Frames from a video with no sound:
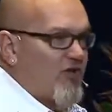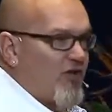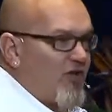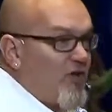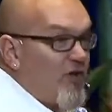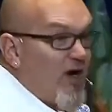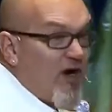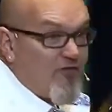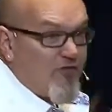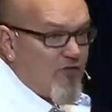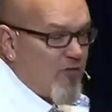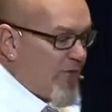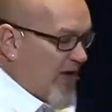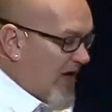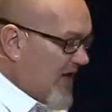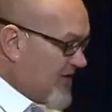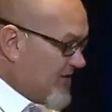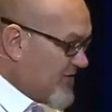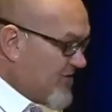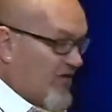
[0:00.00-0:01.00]
you're after a
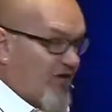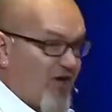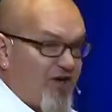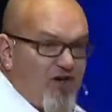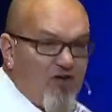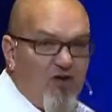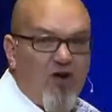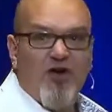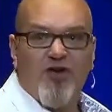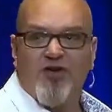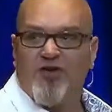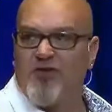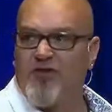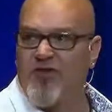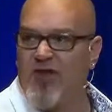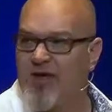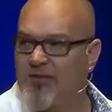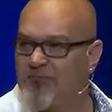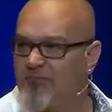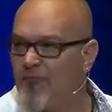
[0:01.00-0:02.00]
painter, and I'll go, yeah, I can do
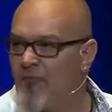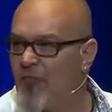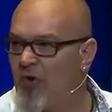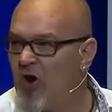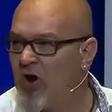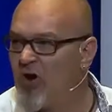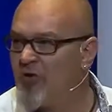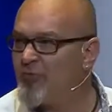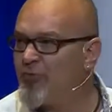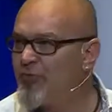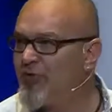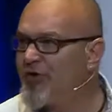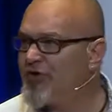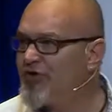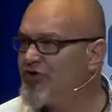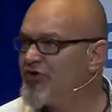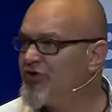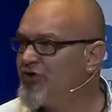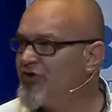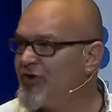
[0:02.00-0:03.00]
that. Pretty
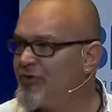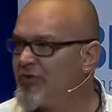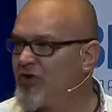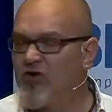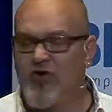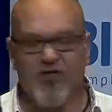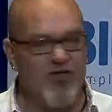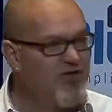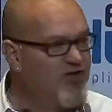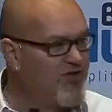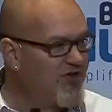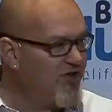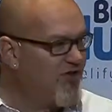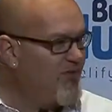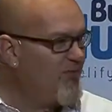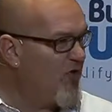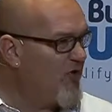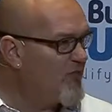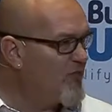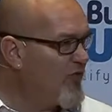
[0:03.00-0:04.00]
sure you would like to see
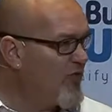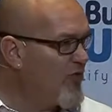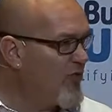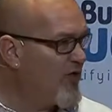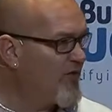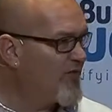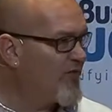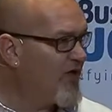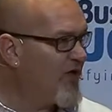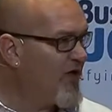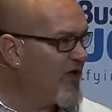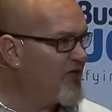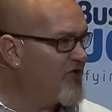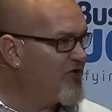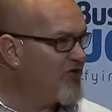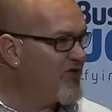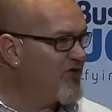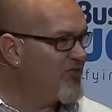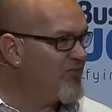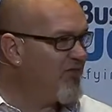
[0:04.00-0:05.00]
my
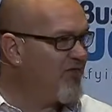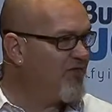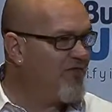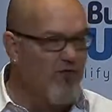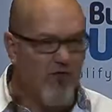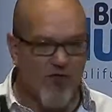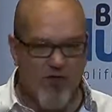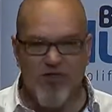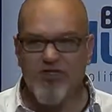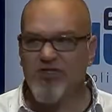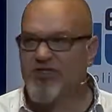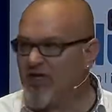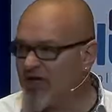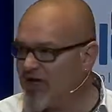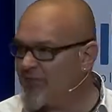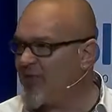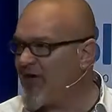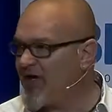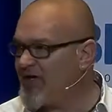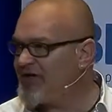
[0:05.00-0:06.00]
qualifications before I
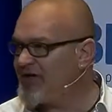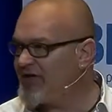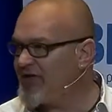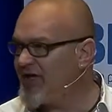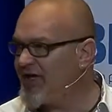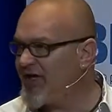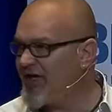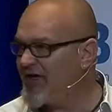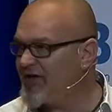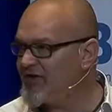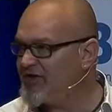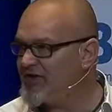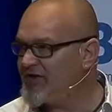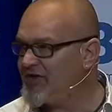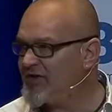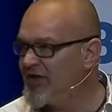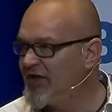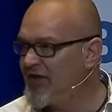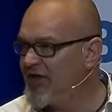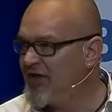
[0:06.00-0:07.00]
start painting your
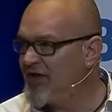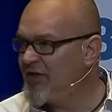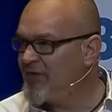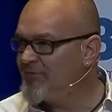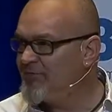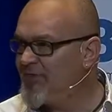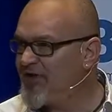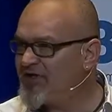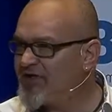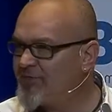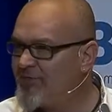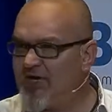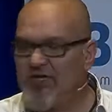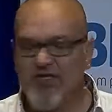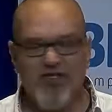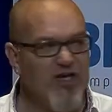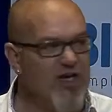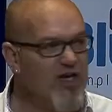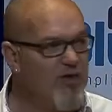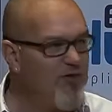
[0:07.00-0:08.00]
house. But it's
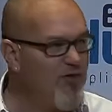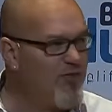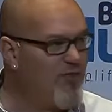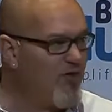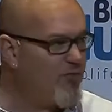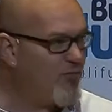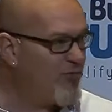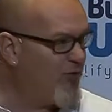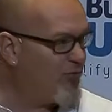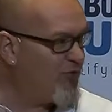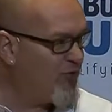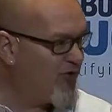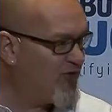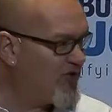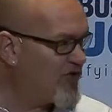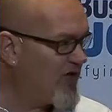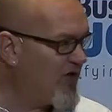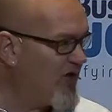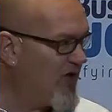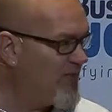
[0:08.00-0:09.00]
amazing how many people we put
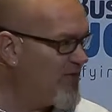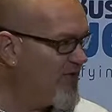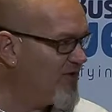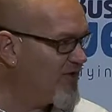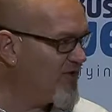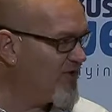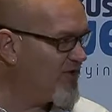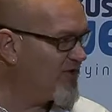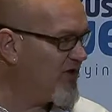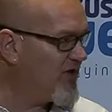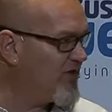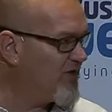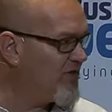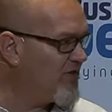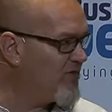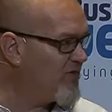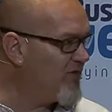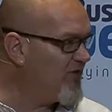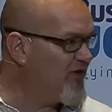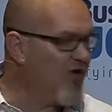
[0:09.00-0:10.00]
inside our business that
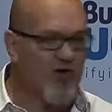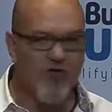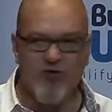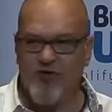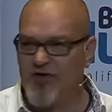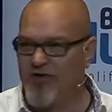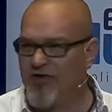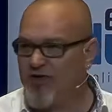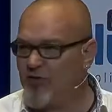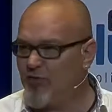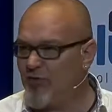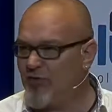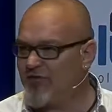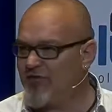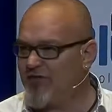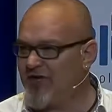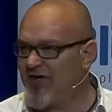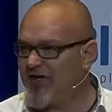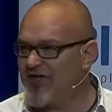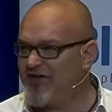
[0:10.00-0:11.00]
we don't look at their
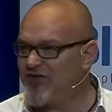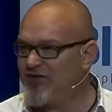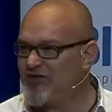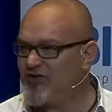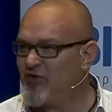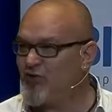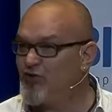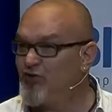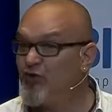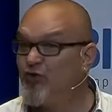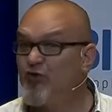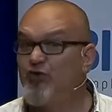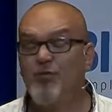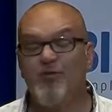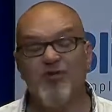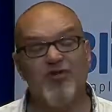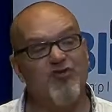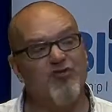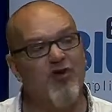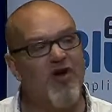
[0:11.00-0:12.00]
qualifications, nor do
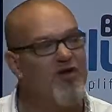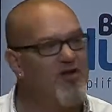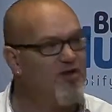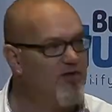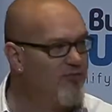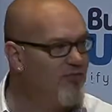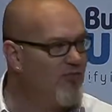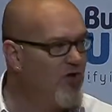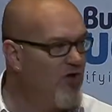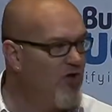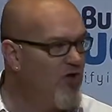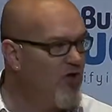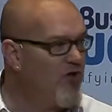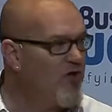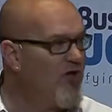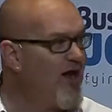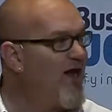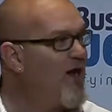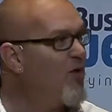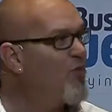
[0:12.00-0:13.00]
we train them on
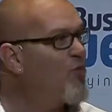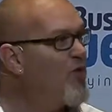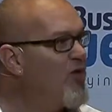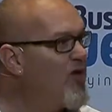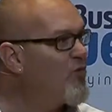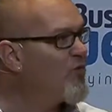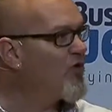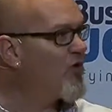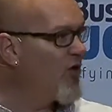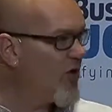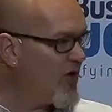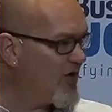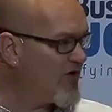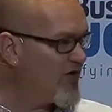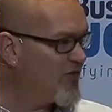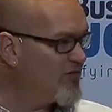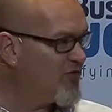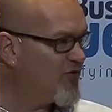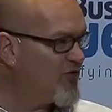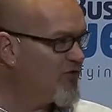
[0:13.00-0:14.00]
how we would like
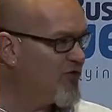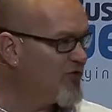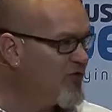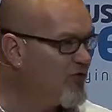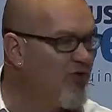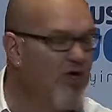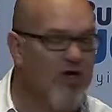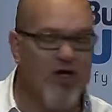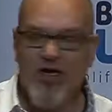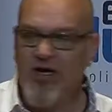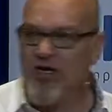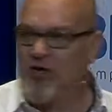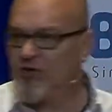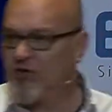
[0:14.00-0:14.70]
them to do and look